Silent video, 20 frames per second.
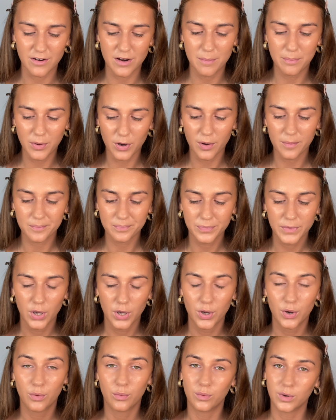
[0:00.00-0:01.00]
but
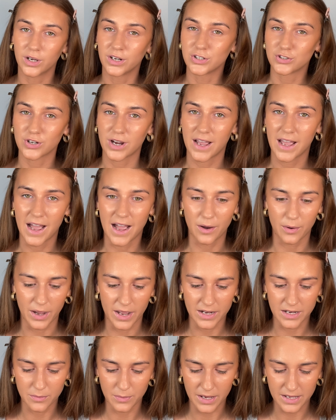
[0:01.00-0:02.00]
we're going to try it out
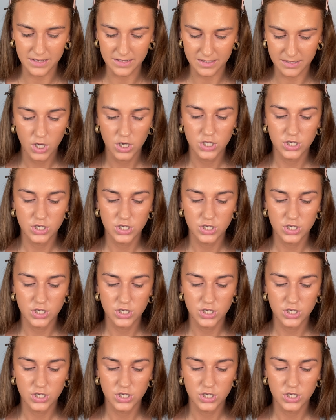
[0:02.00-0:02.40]
anyways.